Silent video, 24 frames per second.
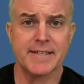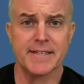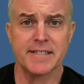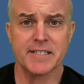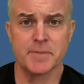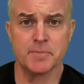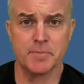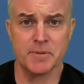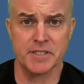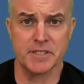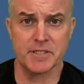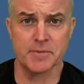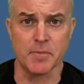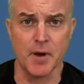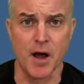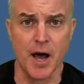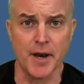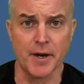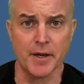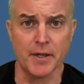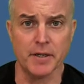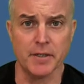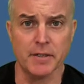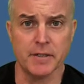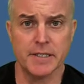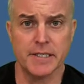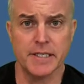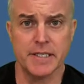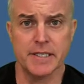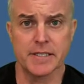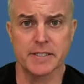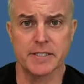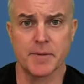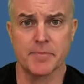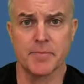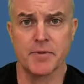Disciplines model
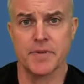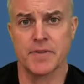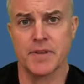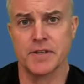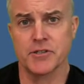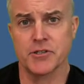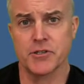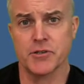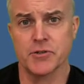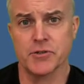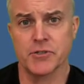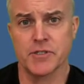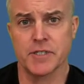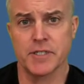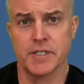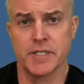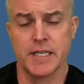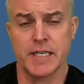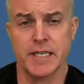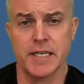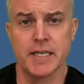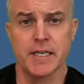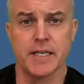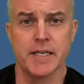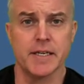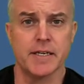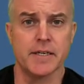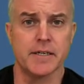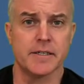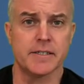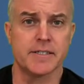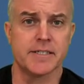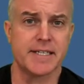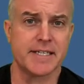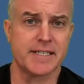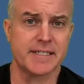is something that's used
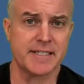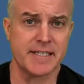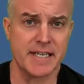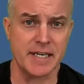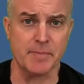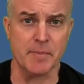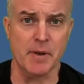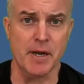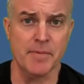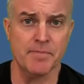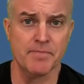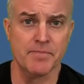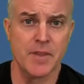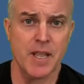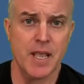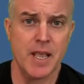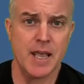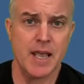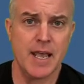in Six Sigma,